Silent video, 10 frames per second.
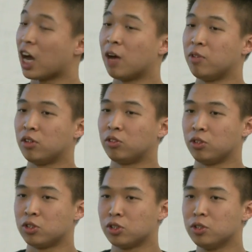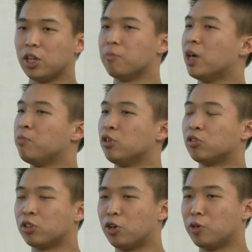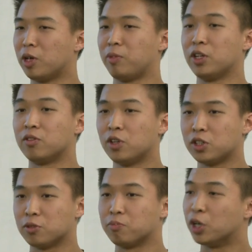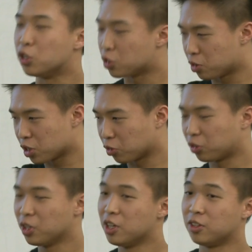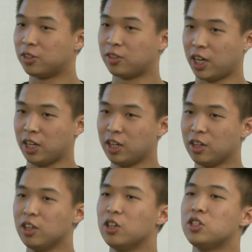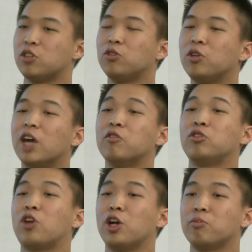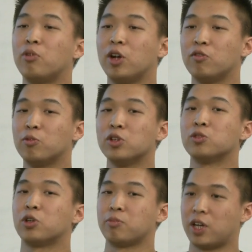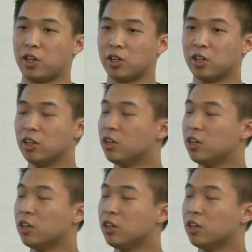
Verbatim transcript: obvious solution. It might be slow, it might be inefficient, but you should just state it just so you have a starting point from which to work better.